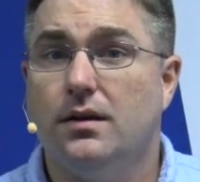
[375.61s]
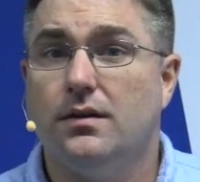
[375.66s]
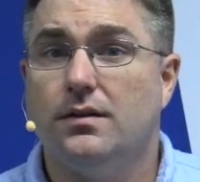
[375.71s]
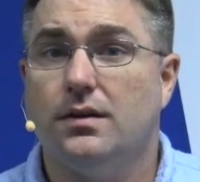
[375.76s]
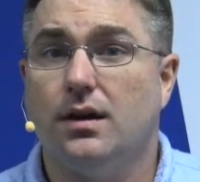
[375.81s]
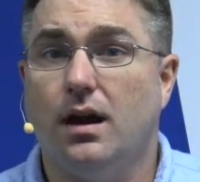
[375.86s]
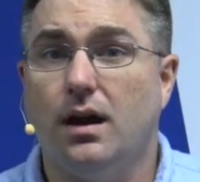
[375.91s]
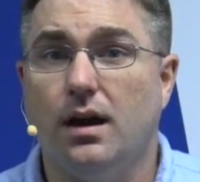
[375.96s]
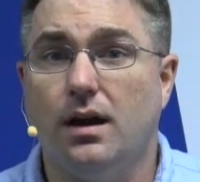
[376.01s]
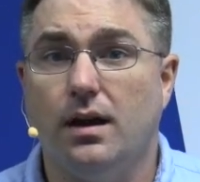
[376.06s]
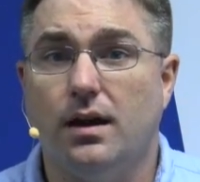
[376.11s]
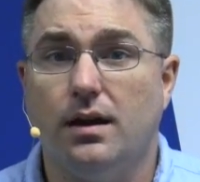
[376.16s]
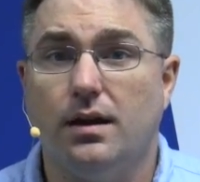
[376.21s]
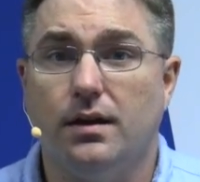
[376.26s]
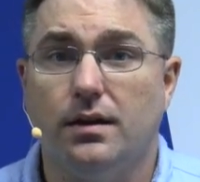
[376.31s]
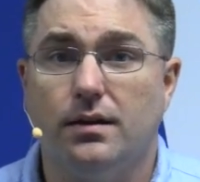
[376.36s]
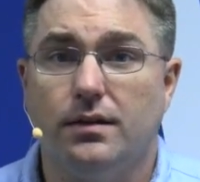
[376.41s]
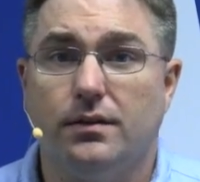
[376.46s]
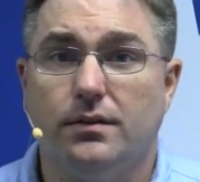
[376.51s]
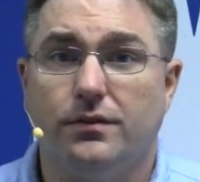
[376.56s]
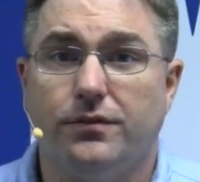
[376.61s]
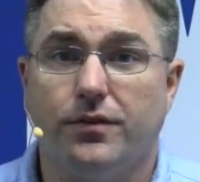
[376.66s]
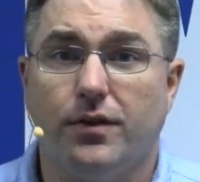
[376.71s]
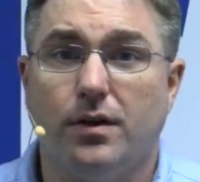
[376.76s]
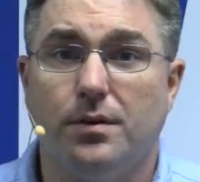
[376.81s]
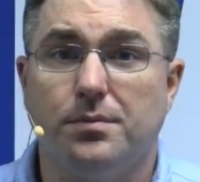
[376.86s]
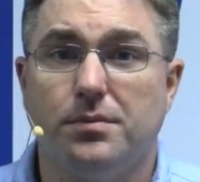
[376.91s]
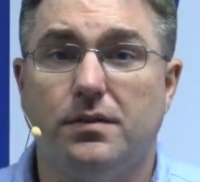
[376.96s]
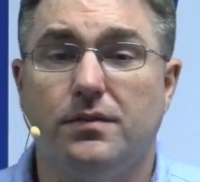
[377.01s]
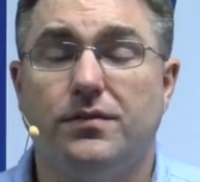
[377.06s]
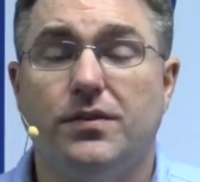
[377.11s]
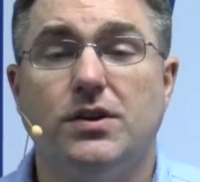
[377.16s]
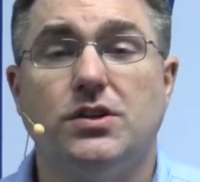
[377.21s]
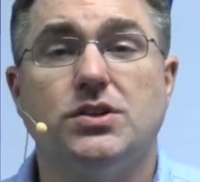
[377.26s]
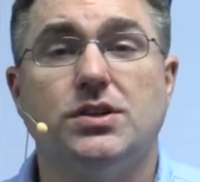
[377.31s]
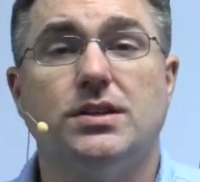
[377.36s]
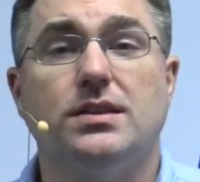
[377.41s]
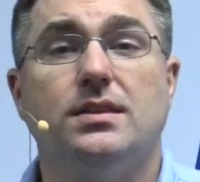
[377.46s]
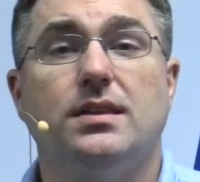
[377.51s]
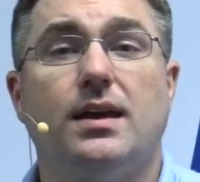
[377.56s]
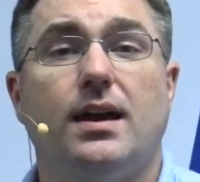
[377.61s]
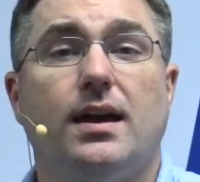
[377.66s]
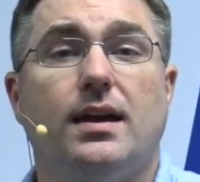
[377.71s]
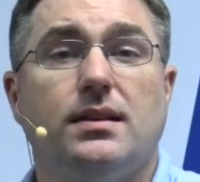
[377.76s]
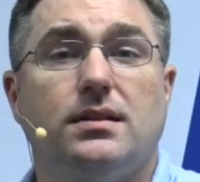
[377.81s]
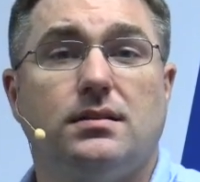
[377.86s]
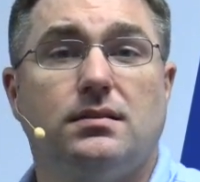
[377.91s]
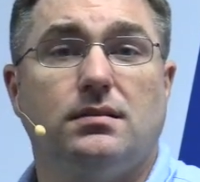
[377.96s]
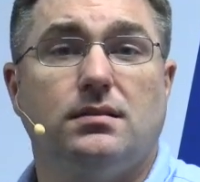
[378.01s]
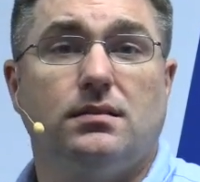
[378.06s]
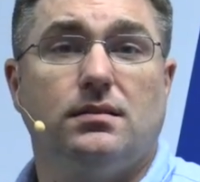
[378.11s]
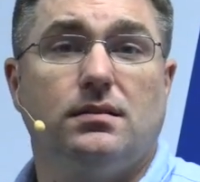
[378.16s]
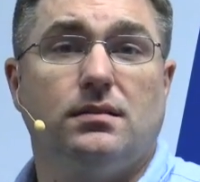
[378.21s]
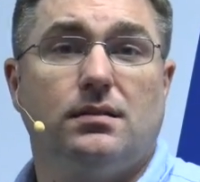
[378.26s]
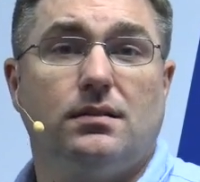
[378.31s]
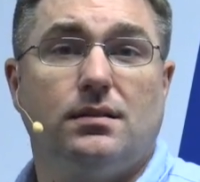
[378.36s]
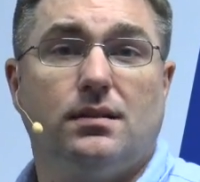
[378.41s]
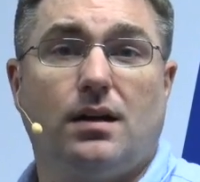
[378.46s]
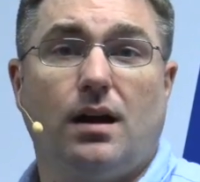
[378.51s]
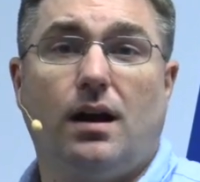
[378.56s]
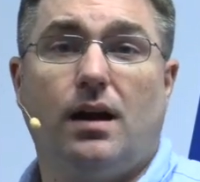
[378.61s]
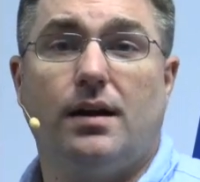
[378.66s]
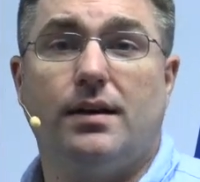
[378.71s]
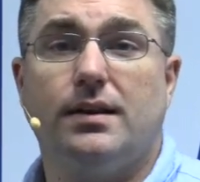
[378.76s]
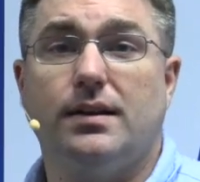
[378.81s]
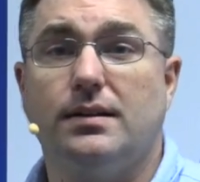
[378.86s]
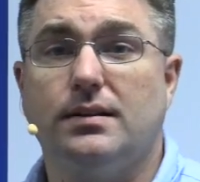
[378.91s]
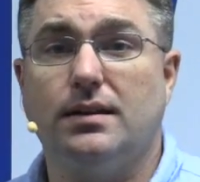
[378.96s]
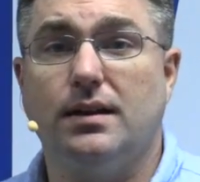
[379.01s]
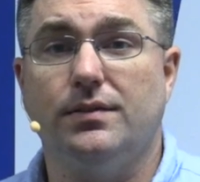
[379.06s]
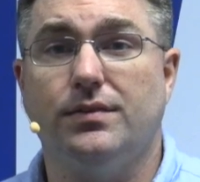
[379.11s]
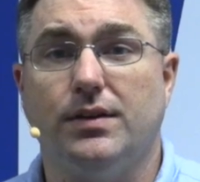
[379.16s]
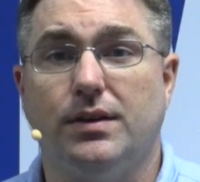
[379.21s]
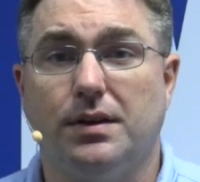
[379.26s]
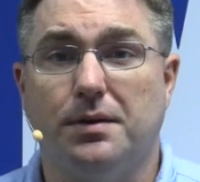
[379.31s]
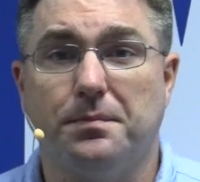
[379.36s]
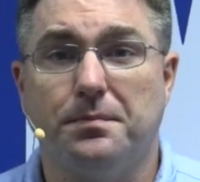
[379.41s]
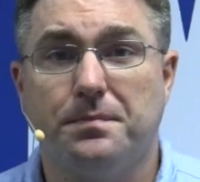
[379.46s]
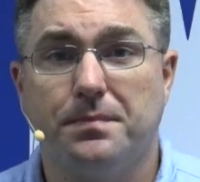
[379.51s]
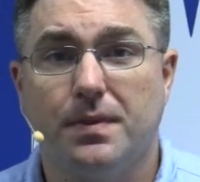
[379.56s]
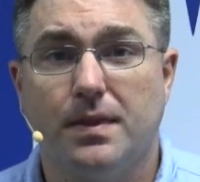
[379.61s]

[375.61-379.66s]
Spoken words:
from the vision that God had given him.